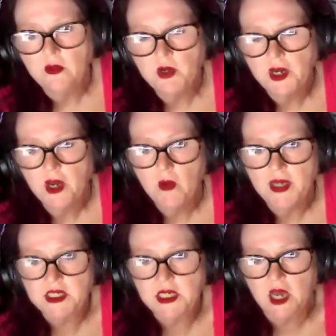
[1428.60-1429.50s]
you wouldn't know
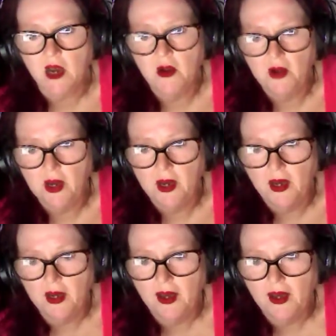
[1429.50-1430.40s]
where to go.
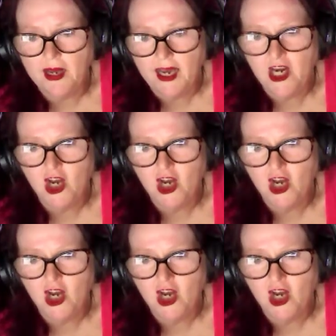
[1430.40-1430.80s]
Get